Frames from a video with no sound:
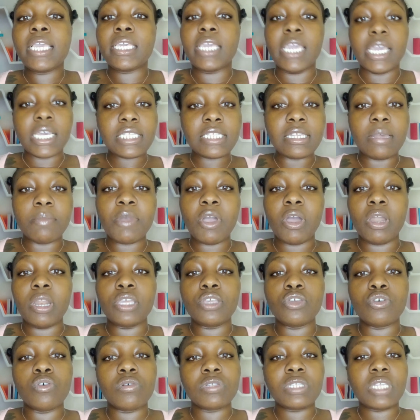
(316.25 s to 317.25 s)
Yes, I'm going
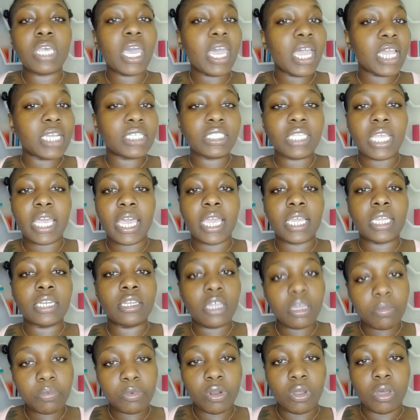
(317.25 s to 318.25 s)
to use hashtag
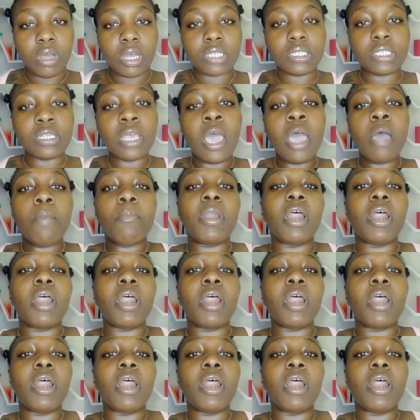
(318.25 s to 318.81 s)
lip gloss,